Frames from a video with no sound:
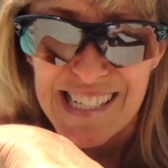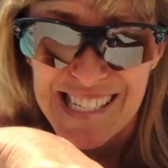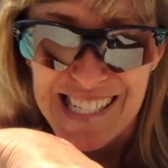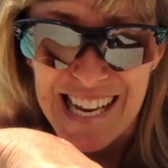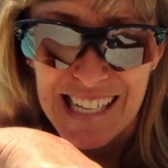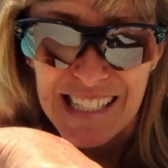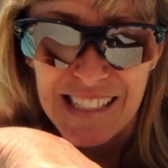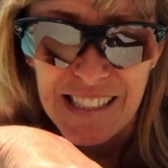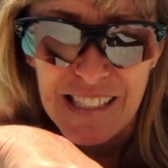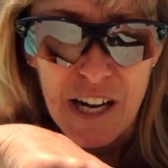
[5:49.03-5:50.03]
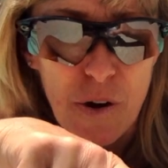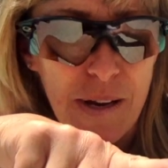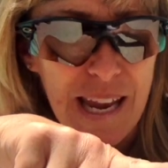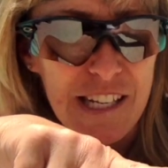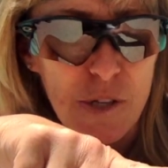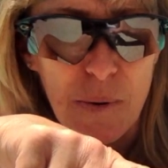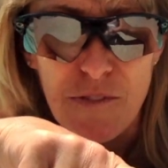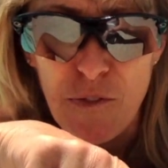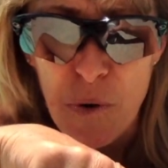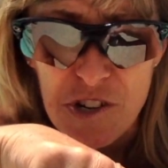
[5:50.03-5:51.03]
to sink. Okay, so
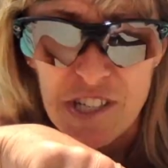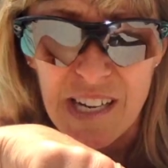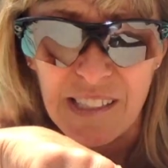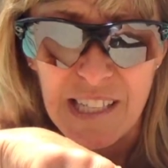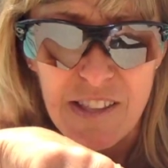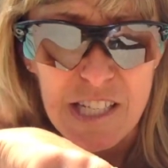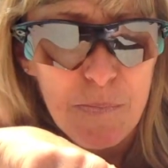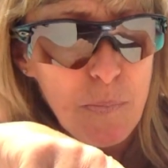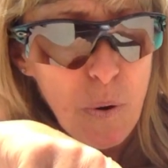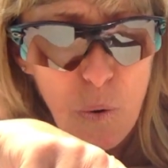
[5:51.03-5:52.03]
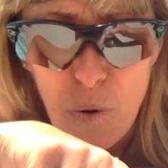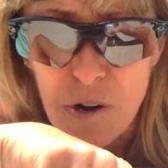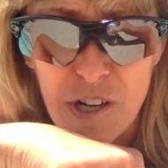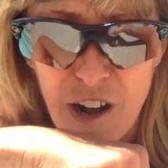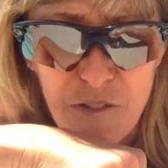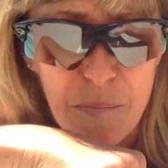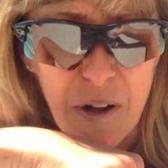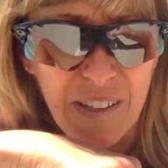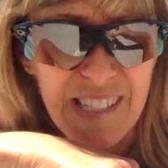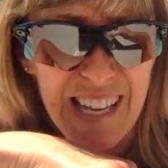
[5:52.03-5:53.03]
unfortunately, this poor golf
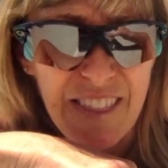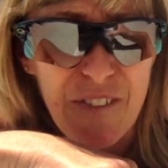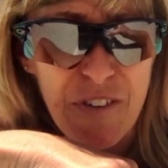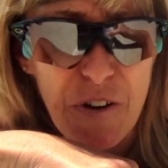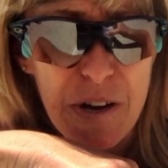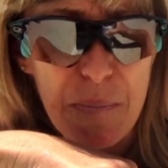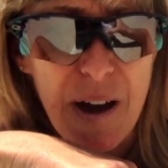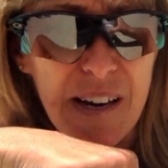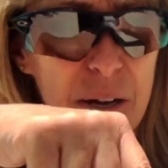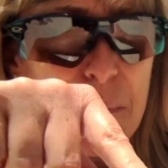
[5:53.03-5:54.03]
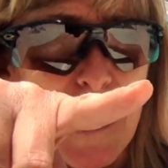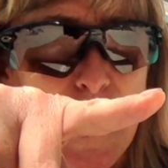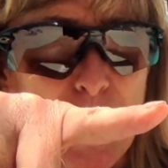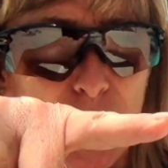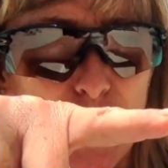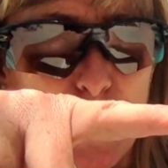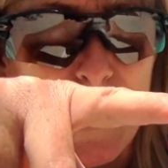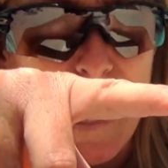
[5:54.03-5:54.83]
ball is at the very bottom. But look what